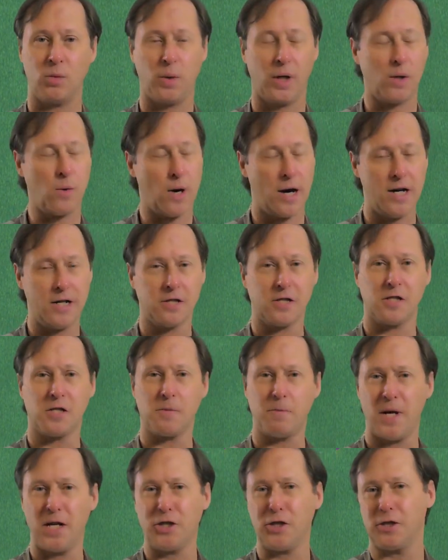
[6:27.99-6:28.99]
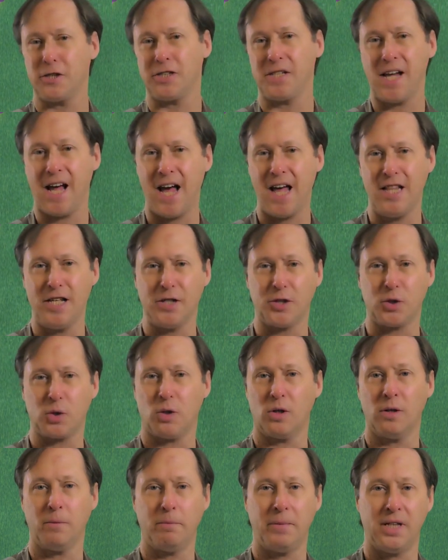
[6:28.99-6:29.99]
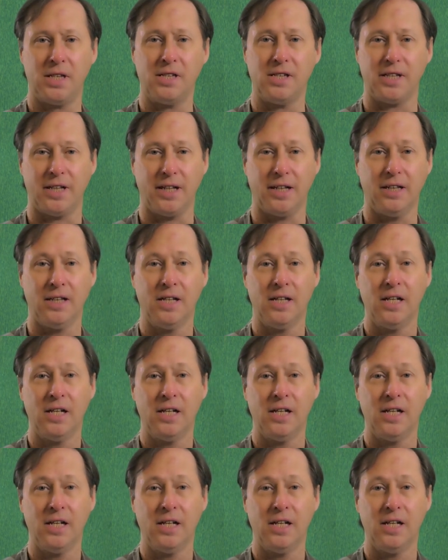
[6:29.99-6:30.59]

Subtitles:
requires a special talent or ability,